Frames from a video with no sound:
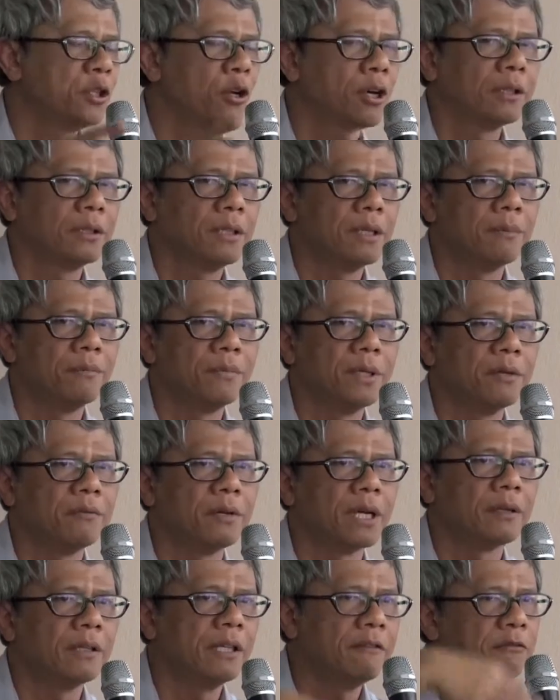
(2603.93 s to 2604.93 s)
Short-term
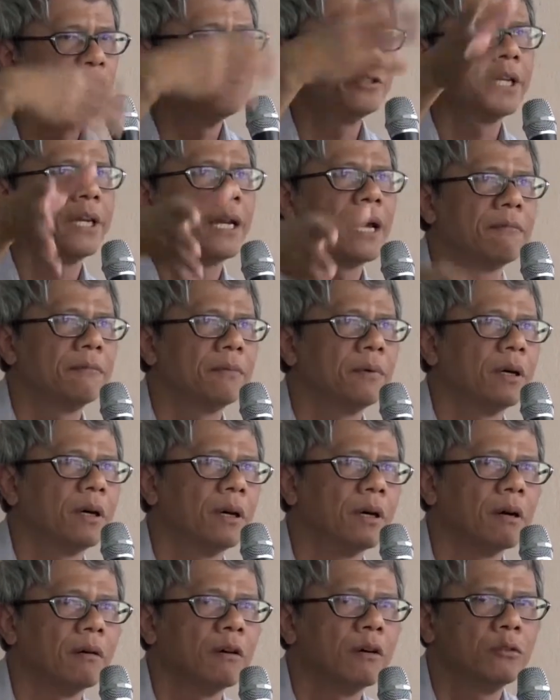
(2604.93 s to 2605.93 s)
period. If you set up
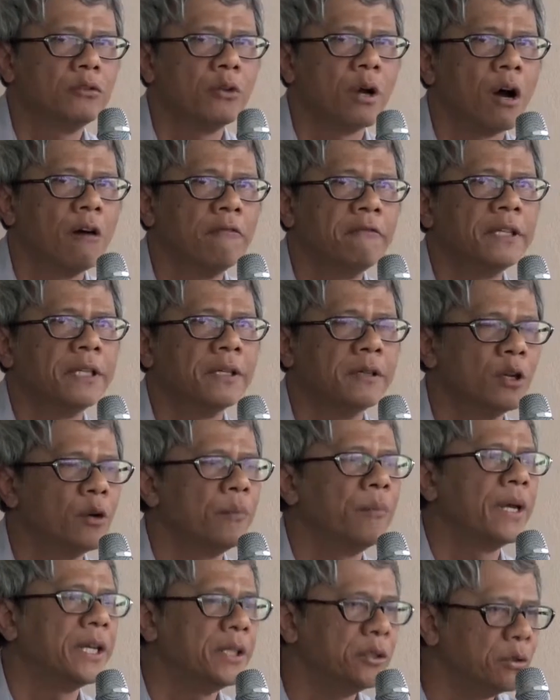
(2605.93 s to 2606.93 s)
your office in
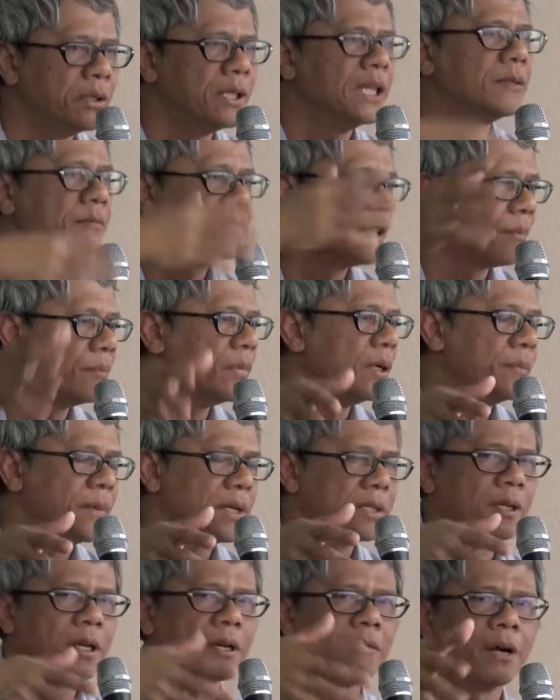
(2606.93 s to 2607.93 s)
Phnom Penh, you need some
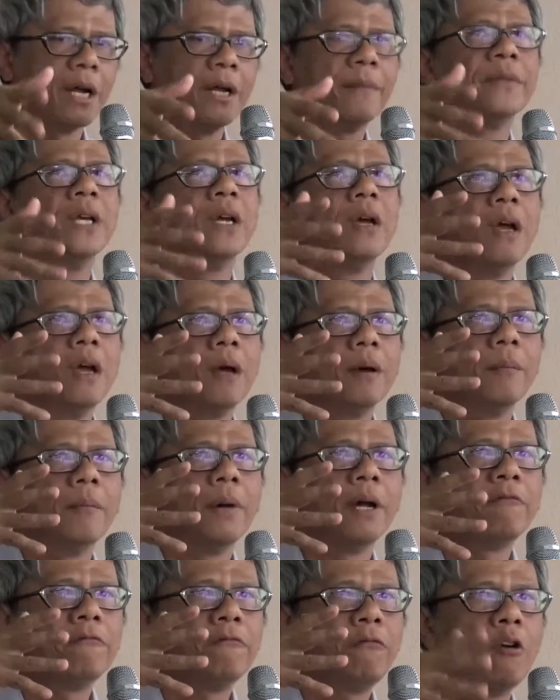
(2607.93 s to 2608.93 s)
permission, right?
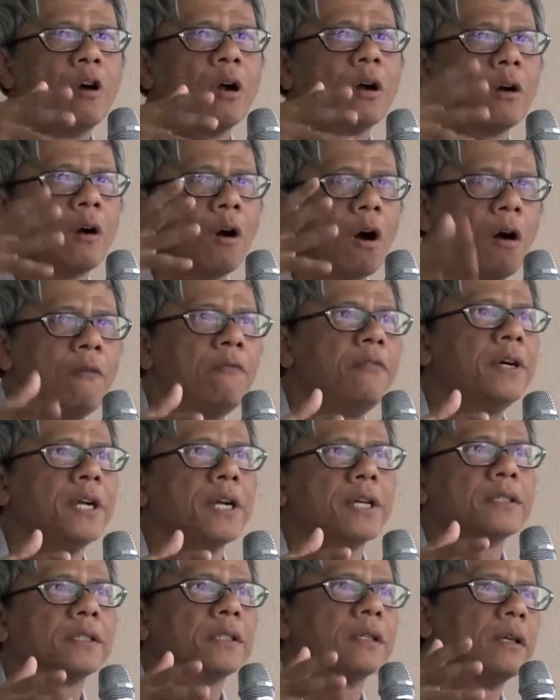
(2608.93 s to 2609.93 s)
But for
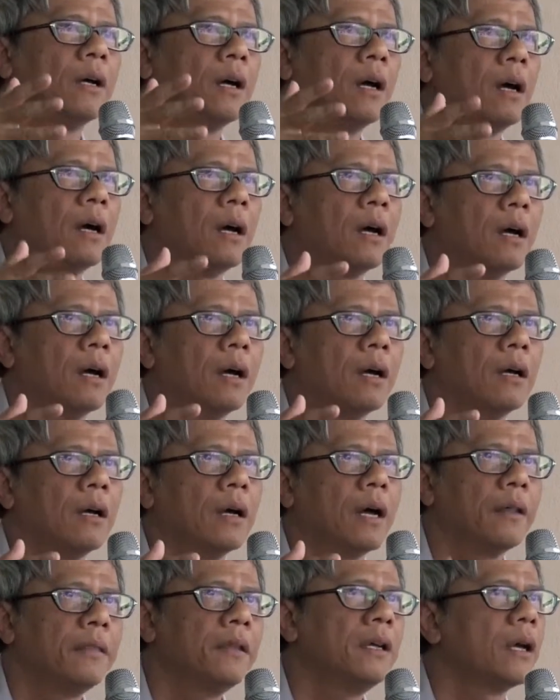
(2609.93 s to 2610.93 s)
coverage,
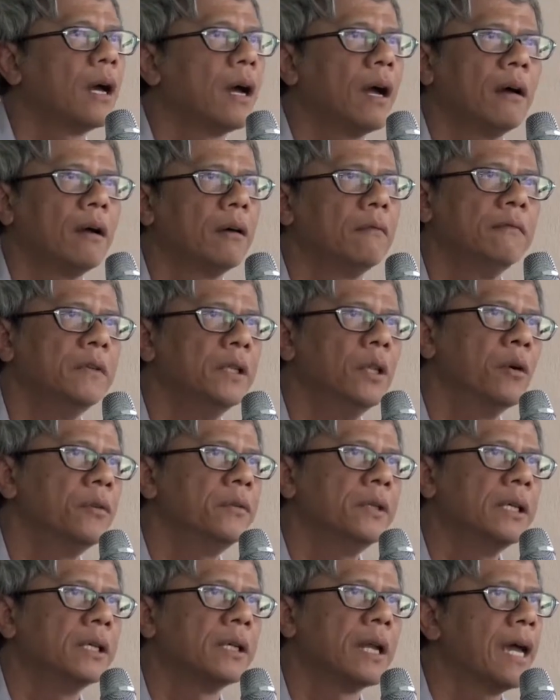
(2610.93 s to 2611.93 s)
I think we
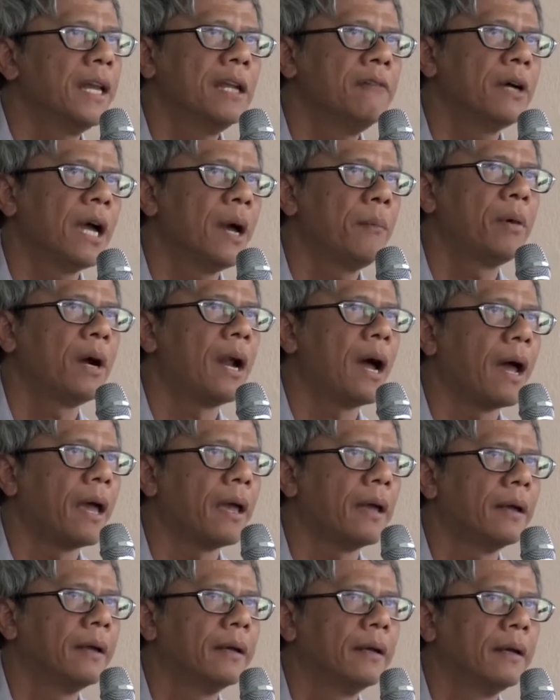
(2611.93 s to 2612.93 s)
don't need. I never apply.